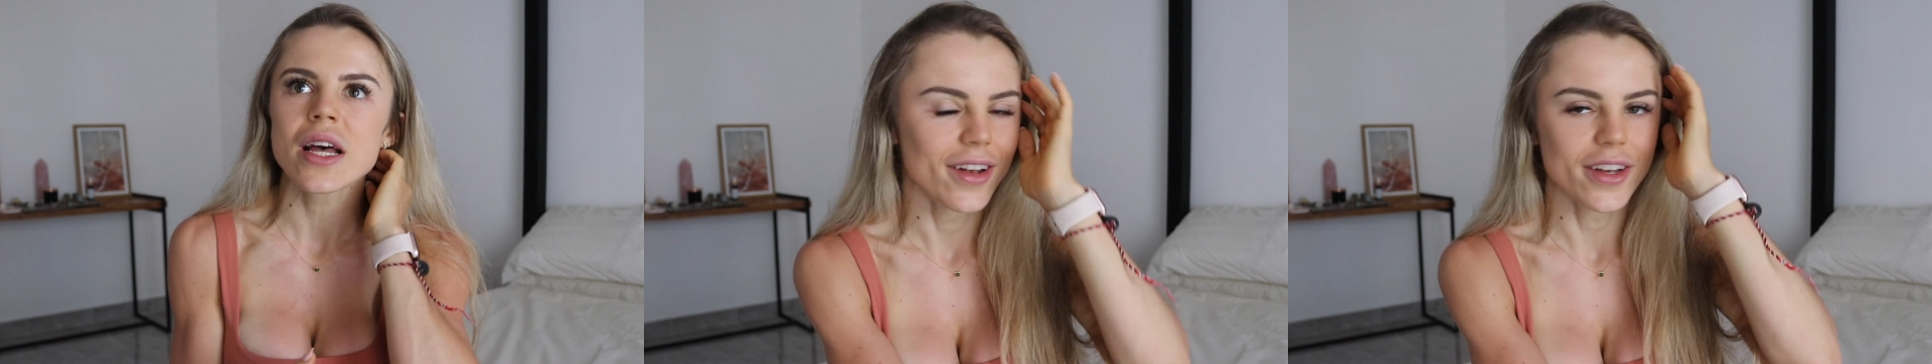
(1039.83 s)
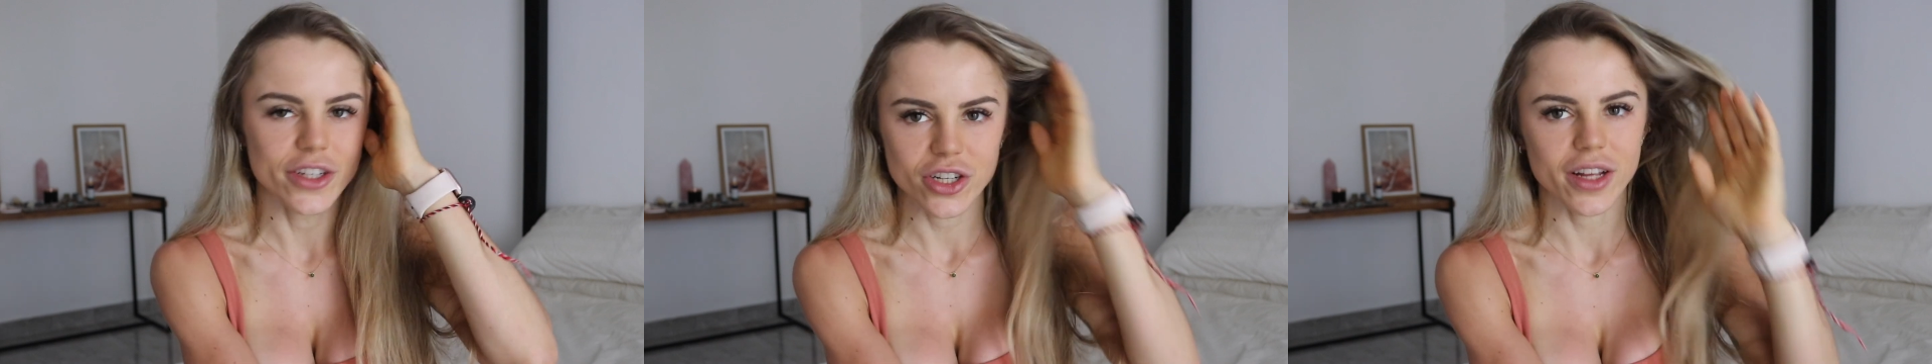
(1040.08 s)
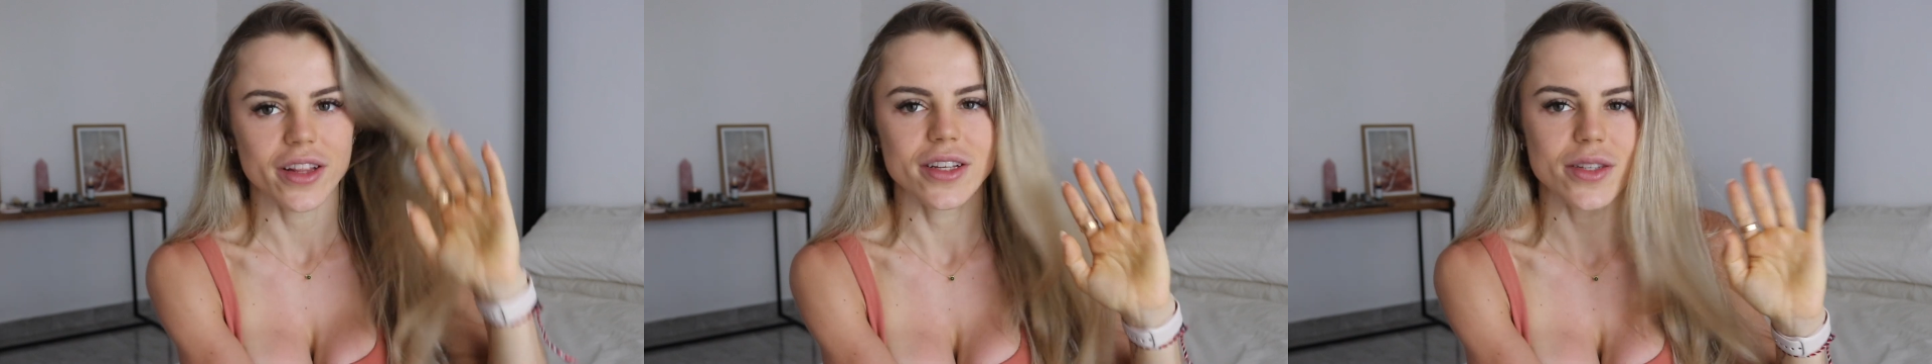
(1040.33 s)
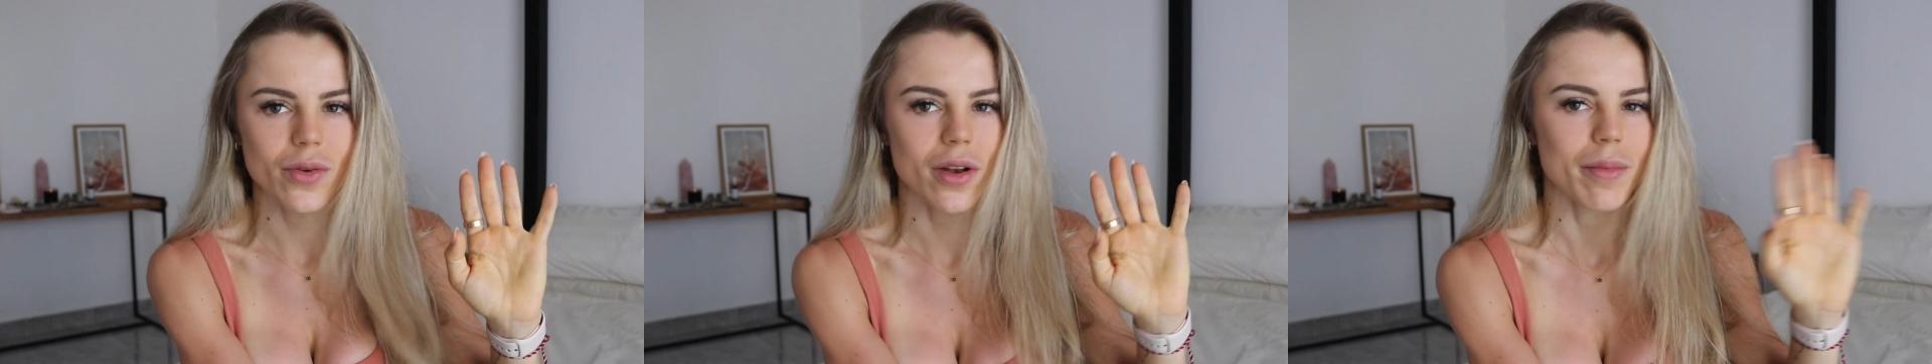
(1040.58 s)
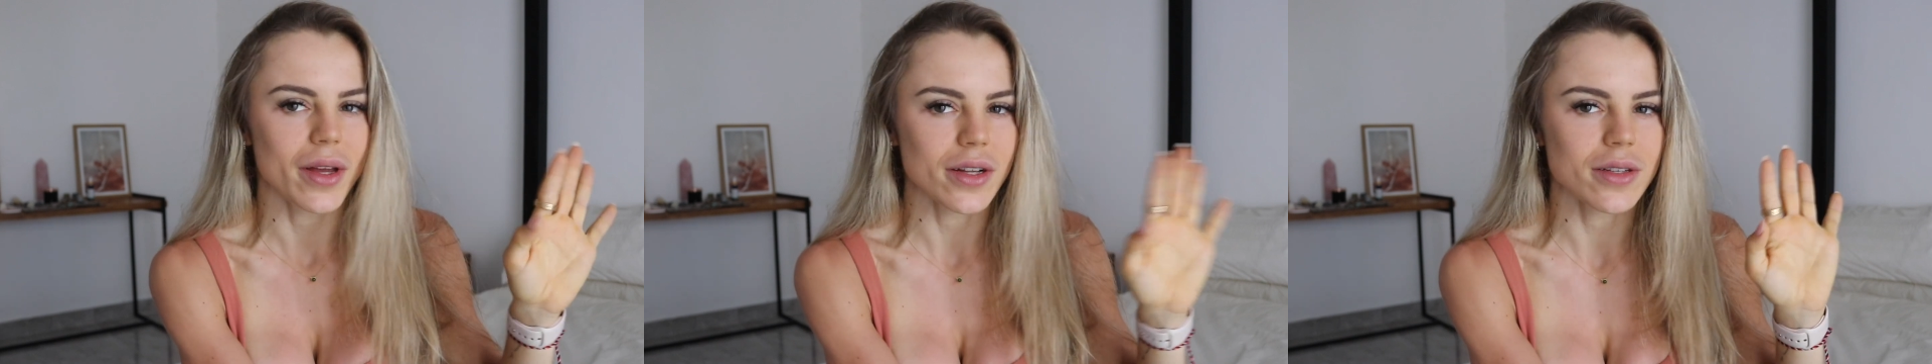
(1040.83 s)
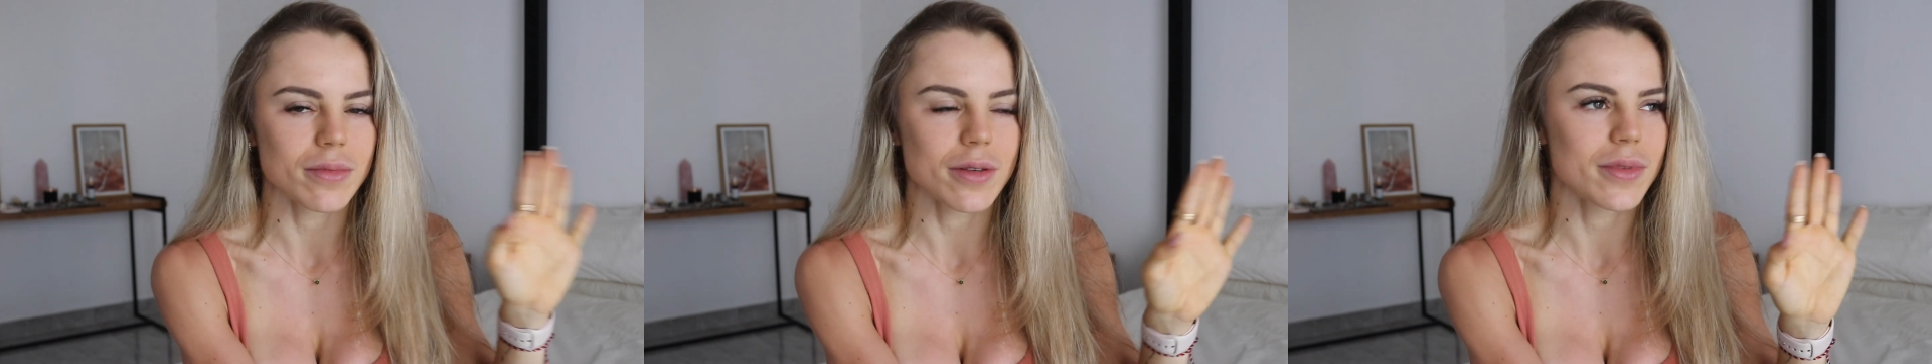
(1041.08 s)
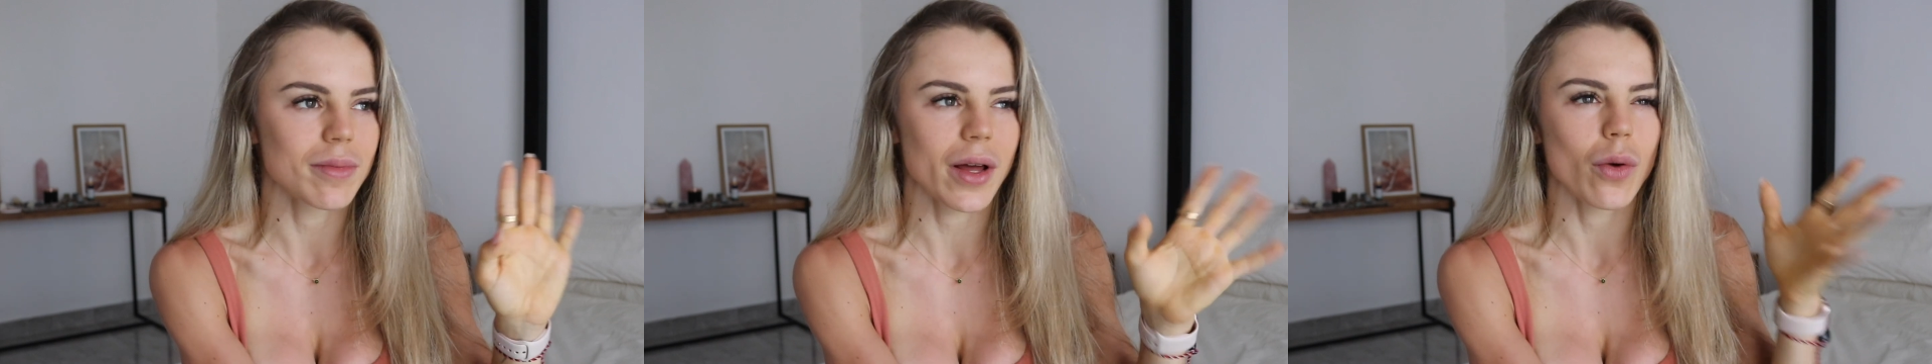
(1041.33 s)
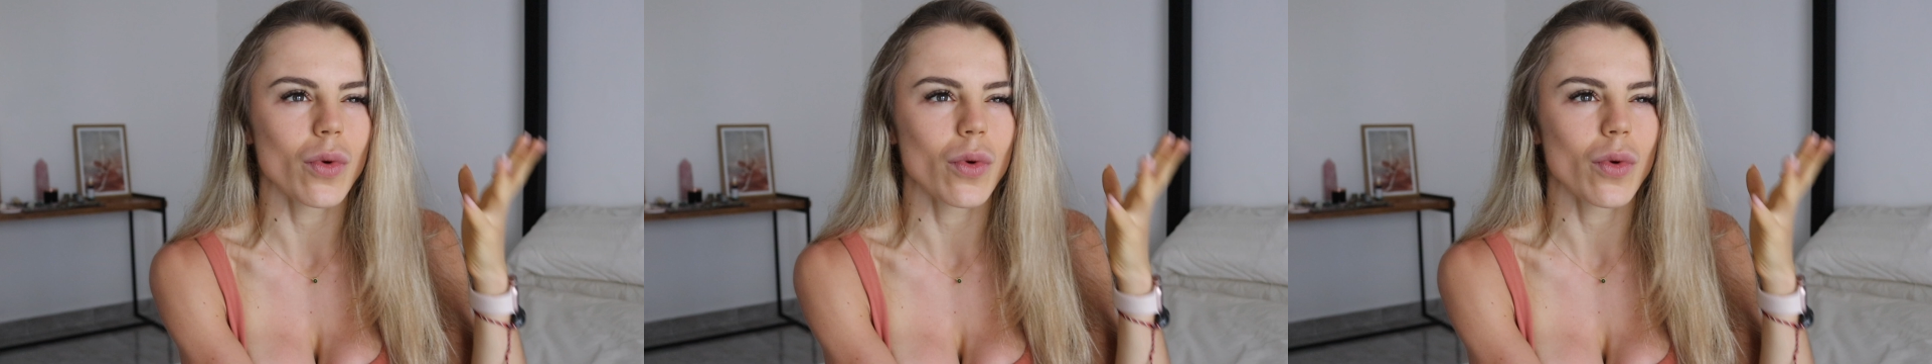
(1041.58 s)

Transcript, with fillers: Literally, this is what I mean. Sometimes I'm like,